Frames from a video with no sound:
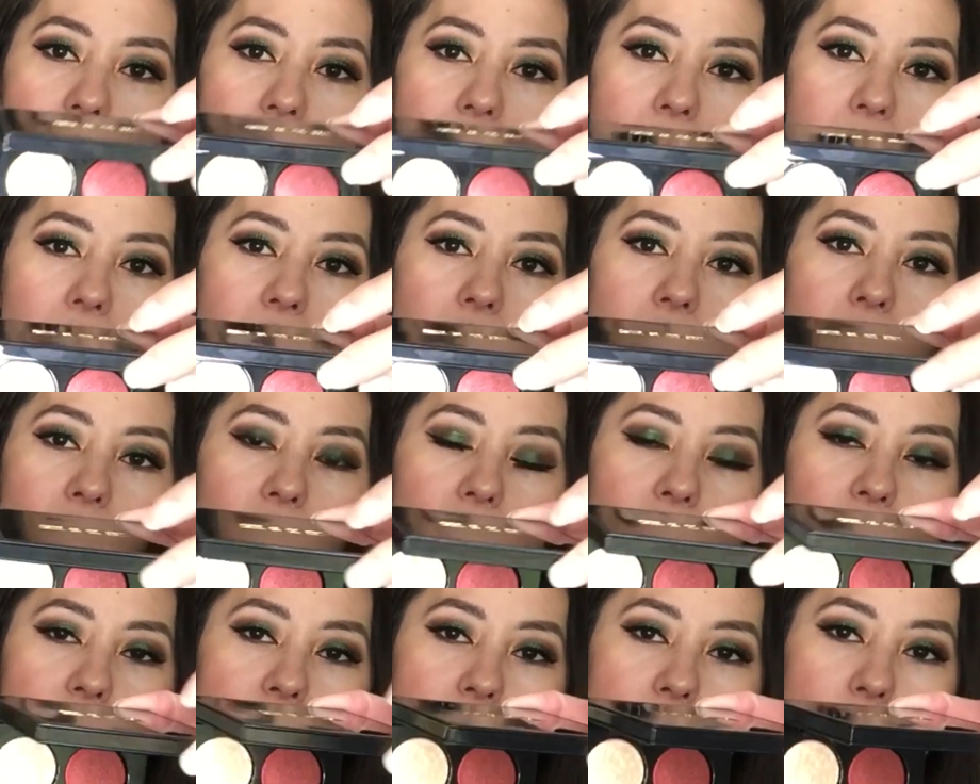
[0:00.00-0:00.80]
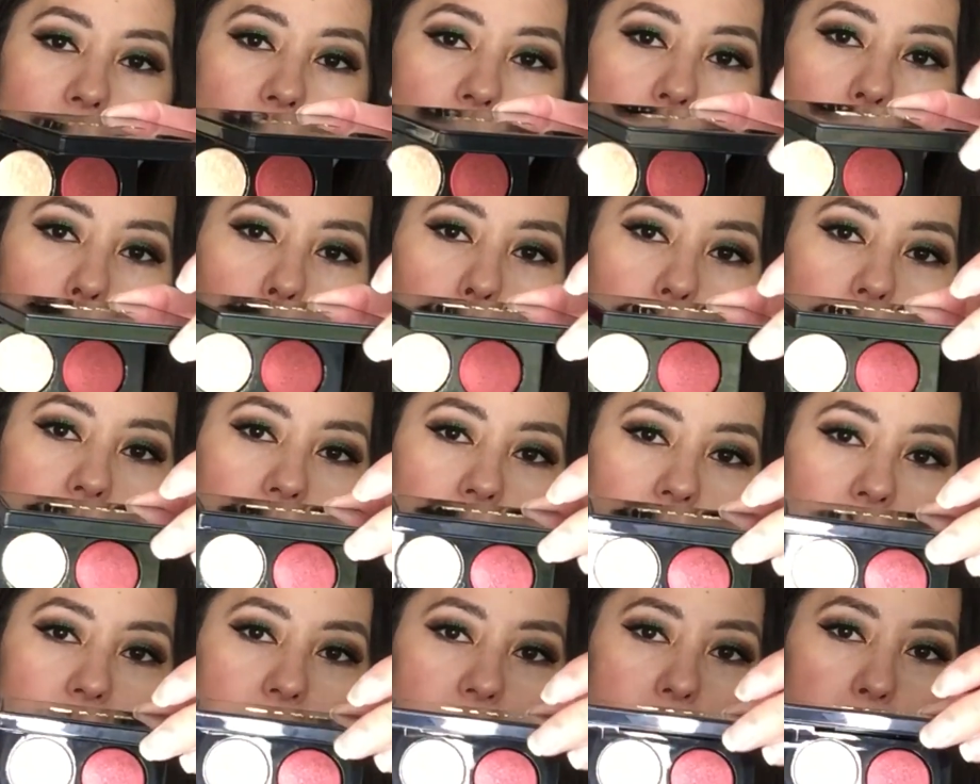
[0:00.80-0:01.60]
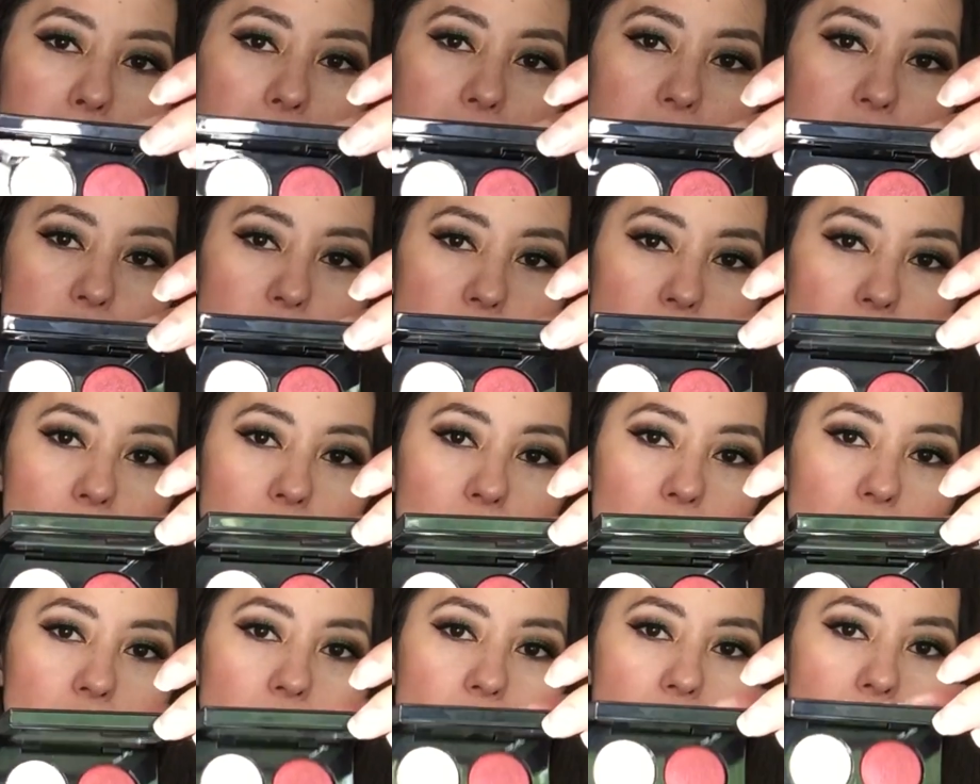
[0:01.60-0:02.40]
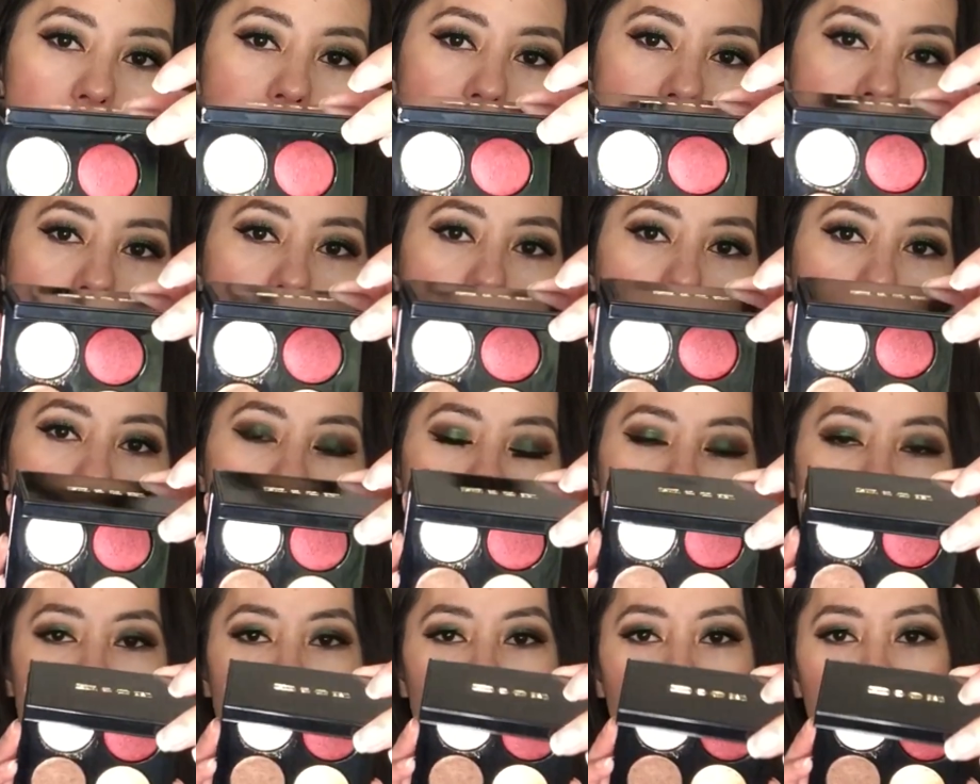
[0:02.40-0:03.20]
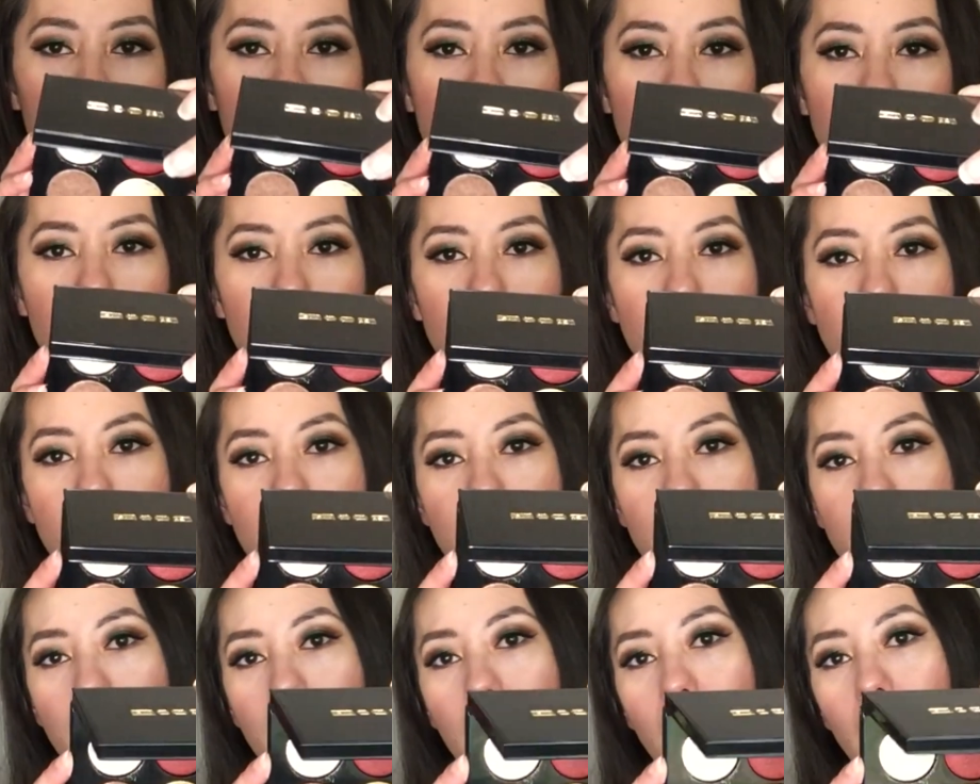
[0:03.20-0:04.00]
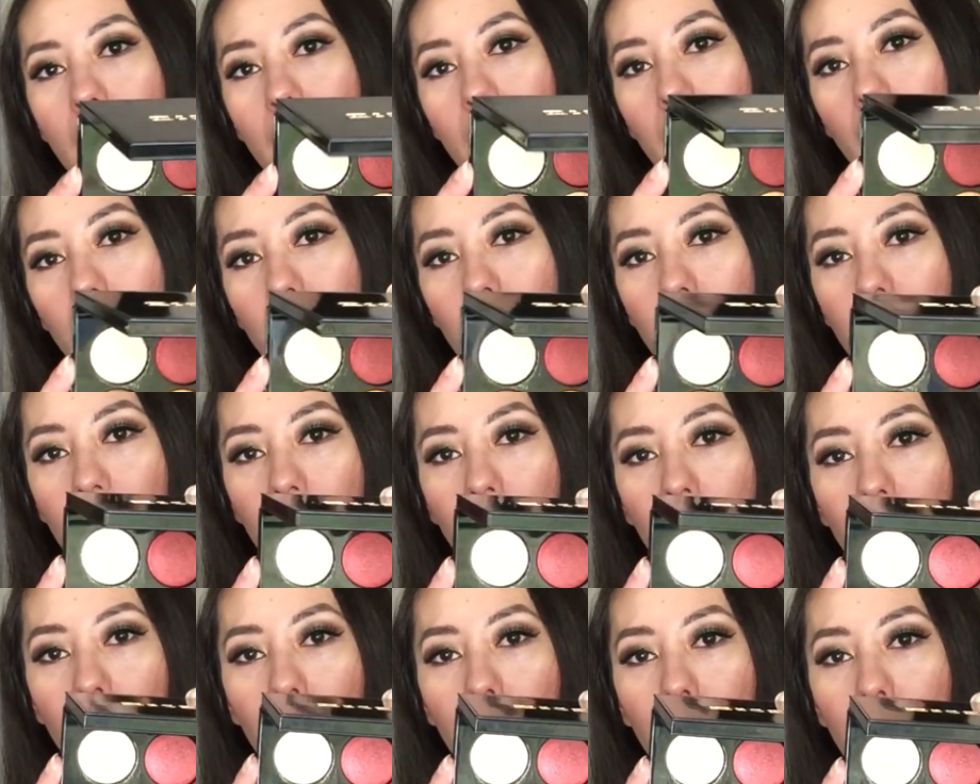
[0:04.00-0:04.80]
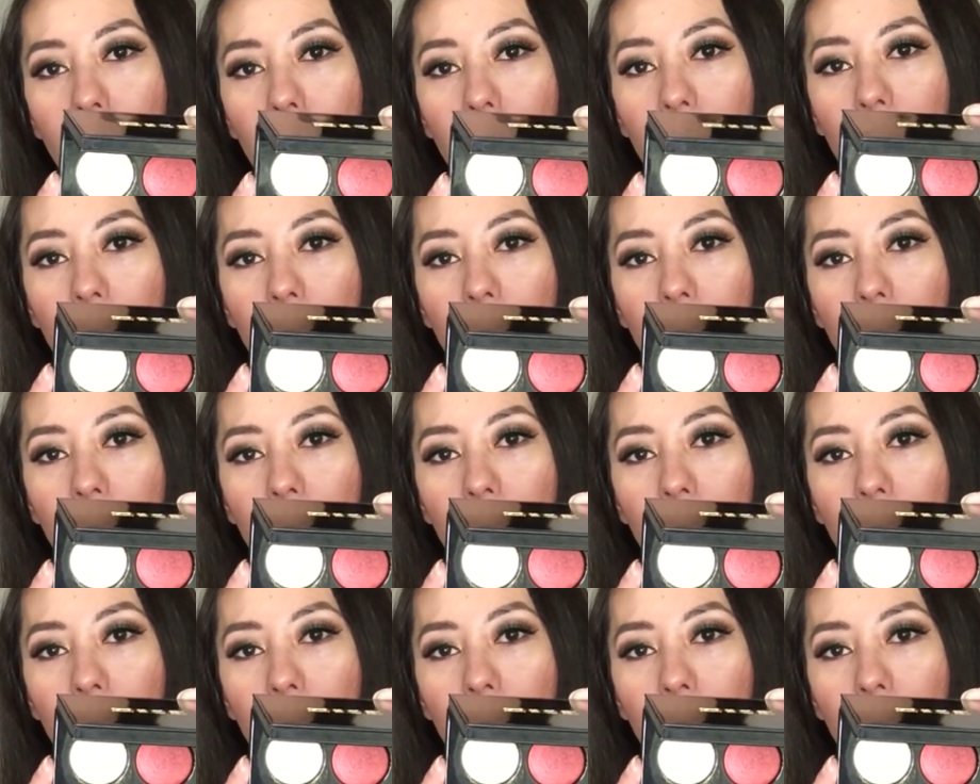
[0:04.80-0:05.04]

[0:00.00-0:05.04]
and these are only the special formulas in there.